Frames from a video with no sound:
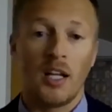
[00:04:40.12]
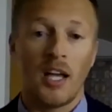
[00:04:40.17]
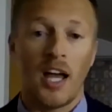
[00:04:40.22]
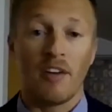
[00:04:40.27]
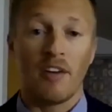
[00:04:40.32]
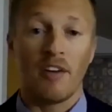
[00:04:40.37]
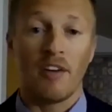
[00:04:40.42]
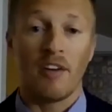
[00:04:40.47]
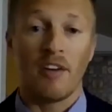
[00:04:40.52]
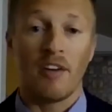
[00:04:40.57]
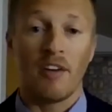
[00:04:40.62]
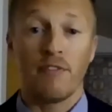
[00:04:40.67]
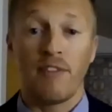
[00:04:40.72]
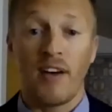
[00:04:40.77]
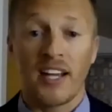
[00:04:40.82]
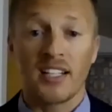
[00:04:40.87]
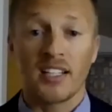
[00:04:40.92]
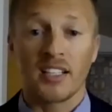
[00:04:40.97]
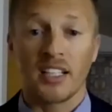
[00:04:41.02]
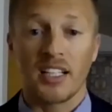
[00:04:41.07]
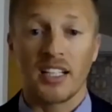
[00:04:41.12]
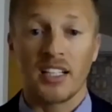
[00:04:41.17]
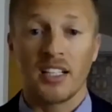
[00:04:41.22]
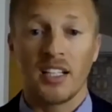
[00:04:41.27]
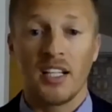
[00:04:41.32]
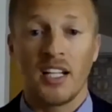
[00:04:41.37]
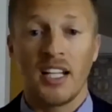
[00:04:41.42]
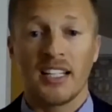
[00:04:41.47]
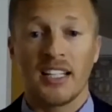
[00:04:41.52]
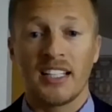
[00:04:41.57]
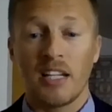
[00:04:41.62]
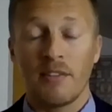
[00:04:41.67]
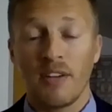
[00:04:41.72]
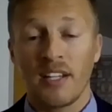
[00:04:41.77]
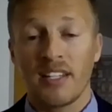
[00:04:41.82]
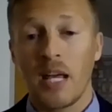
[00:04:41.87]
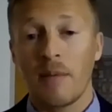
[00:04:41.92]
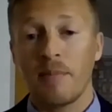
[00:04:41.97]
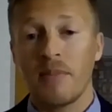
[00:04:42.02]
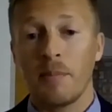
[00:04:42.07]
And finally, giving
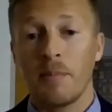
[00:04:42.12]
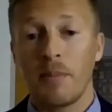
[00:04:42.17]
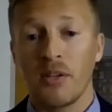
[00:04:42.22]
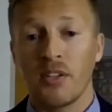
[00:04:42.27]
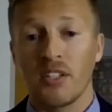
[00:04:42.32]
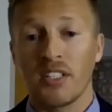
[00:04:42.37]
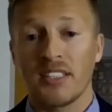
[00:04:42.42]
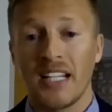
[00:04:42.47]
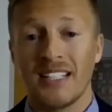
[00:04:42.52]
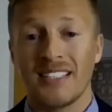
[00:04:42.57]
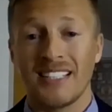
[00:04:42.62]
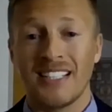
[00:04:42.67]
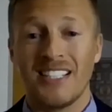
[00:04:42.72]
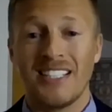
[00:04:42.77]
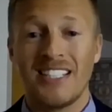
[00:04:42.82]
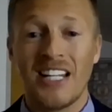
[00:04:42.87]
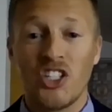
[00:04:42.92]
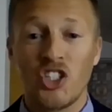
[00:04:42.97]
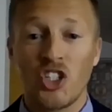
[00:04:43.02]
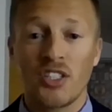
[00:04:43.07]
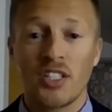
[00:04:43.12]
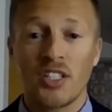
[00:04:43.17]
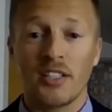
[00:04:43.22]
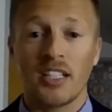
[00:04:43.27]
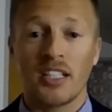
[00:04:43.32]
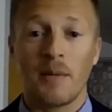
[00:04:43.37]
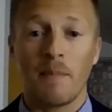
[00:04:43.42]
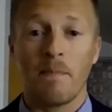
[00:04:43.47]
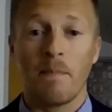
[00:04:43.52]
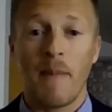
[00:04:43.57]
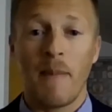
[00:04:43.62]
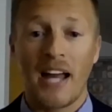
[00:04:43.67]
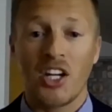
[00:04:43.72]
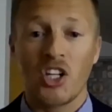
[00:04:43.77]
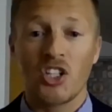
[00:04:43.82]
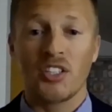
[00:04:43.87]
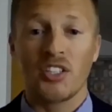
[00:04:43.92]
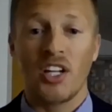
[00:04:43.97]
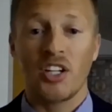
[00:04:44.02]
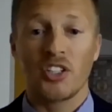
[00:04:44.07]
them the ability to digitally
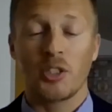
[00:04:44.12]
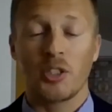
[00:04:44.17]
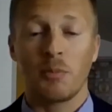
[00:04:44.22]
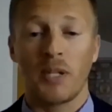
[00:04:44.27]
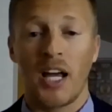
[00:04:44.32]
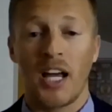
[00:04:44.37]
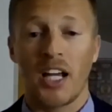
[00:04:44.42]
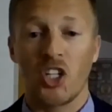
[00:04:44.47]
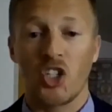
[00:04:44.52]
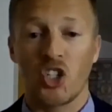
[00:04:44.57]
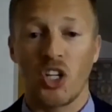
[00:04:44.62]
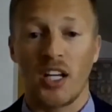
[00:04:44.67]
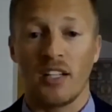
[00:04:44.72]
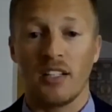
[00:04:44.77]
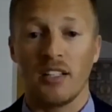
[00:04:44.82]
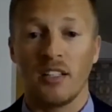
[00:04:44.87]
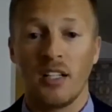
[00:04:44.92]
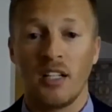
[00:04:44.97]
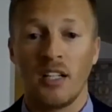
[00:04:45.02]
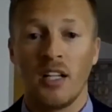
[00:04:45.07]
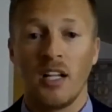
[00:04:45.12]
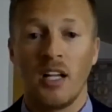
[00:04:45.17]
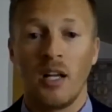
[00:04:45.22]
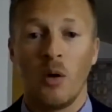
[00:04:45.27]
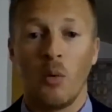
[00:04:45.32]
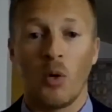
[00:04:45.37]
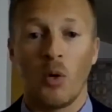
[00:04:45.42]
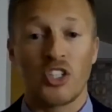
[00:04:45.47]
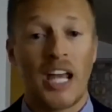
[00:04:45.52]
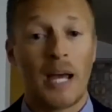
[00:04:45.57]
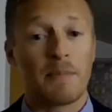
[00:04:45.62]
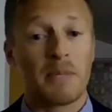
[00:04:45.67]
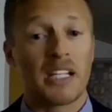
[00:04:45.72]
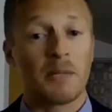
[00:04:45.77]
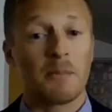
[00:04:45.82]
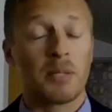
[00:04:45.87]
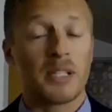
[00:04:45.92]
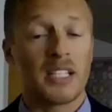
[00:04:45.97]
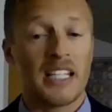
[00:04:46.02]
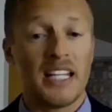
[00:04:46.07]
manage their supply chain, which can be
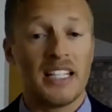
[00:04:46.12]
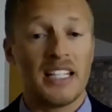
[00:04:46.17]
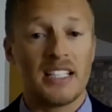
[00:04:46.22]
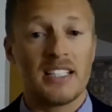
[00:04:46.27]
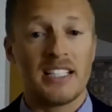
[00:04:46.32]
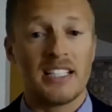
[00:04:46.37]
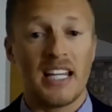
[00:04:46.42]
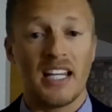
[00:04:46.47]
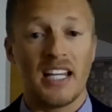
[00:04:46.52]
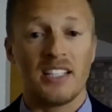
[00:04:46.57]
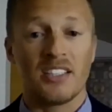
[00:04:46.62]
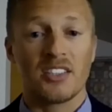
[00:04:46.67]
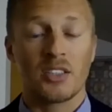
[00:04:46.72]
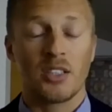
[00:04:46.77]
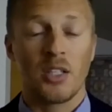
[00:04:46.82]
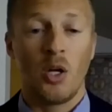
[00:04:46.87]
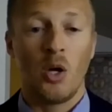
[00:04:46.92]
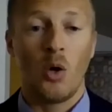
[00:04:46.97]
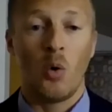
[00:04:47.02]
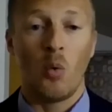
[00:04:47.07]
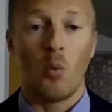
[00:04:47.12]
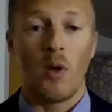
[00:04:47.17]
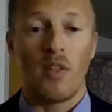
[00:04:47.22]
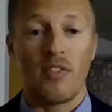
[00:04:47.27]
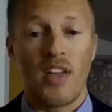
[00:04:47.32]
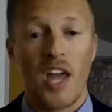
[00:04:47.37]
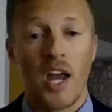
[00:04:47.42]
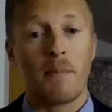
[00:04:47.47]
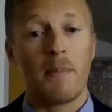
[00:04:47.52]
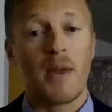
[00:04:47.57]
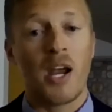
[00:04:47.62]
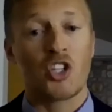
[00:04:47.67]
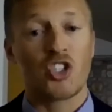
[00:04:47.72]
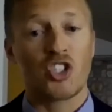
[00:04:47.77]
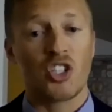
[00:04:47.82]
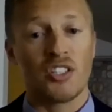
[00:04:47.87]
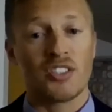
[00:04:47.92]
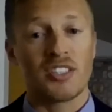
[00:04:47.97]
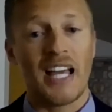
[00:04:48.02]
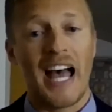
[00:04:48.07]
completed in days with their
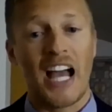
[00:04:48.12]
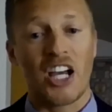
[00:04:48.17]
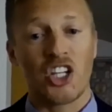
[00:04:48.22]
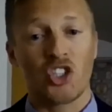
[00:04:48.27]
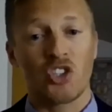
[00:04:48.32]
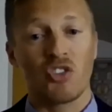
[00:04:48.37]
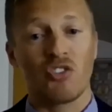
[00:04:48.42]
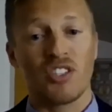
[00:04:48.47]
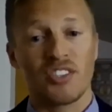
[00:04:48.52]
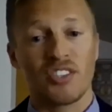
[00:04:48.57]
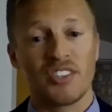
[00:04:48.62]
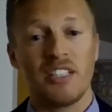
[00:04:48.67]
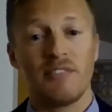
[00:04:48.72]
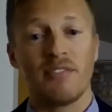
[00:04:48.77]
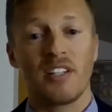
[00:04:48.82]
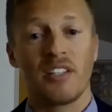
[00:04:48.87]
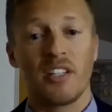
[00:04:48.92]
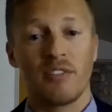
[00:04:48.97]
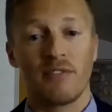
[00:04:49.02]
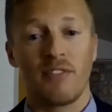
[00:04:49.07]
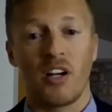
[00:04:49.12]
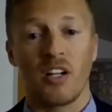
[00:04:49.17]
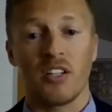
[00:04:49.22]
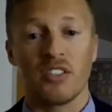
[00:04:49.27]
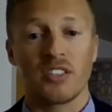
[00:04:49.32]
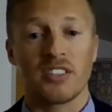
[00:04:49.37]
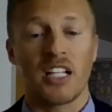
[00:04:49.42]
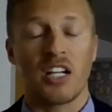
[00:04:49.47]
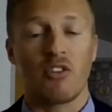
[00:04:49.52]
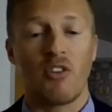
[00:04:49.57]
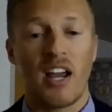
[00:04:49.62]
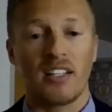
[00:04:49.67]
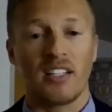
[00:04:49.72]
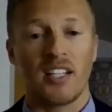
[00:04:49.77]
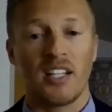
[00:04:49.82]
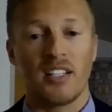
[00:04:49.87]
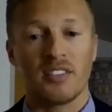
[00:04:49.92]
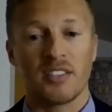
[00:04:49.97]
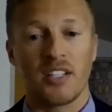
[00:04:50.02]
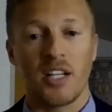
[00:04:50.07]
merchants actually receiving the funds directly
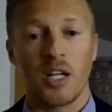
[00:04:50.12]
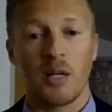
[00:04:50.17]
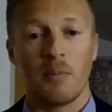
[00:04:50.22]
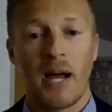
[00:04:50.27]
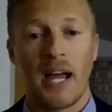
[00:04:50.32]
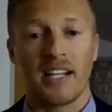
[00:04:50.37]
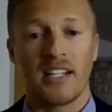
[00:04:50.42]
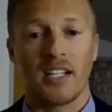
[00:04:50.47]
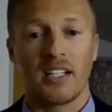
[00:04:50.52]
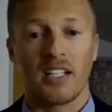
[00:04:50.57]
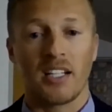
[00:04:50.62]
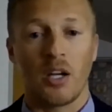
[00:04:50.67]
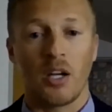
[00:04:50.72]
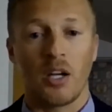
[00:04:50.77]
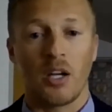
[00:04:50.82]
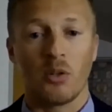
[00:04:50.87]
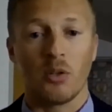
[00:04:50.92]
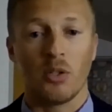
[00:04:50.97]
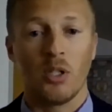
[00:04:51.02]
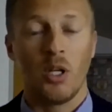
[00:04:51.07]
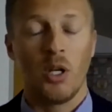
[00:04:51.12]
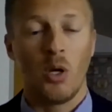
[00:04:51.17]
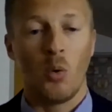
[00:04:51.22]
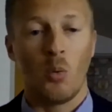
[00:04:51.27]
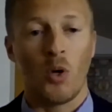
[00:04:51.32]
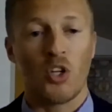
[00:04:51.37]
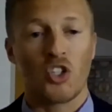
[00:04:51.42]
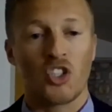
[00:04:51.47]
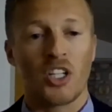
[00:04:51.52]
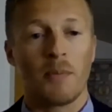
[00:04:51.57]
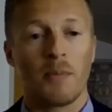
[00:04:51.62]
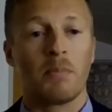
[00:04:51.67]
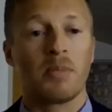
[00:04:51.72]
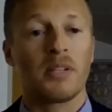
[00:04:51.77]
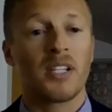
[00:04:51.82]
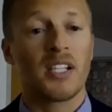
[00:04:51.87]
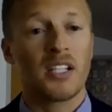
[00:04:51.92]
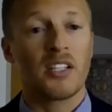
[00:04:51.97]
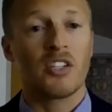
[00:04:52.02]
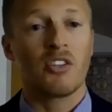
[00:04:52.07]
into their bank account, which
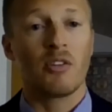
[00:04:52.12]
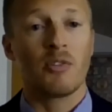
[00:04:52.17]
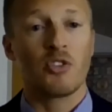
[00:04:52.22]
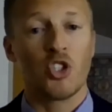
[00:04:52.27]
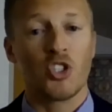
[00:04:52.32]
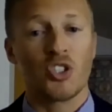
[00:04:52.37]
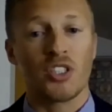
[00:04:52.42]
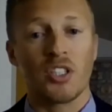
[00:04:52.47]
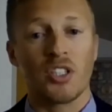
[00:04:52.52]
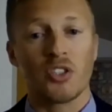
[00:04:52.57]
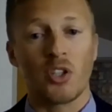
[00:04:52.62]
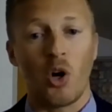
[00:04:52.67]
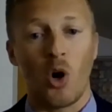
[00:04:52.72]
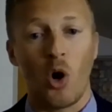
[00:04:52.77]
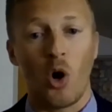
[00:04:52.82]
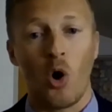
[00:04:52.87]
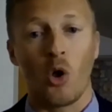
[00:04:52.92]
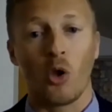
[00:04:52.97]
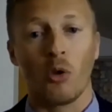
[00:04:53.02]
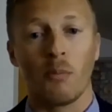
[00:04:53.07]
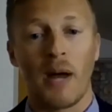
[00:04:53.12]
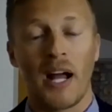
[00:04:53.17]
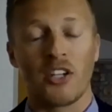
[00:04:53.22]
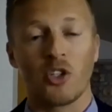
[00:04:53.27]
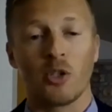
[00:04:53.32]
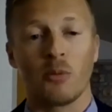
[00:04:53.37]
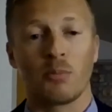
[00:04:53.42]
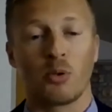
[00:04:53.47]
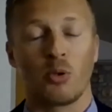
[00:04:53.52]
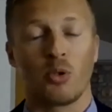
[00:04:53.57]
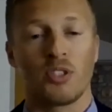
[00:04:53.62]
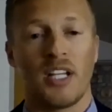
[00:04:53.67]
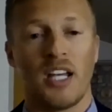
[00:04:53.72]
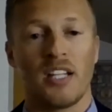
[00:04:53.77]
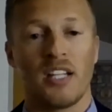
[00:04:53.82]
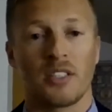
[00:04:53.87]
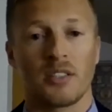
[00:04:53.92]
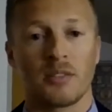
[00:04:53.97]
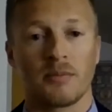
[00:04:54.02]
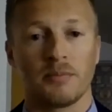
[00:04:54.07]
completely reduces all manual
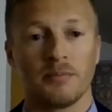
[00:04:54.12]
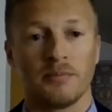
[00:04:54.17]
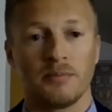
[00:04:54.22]
processing.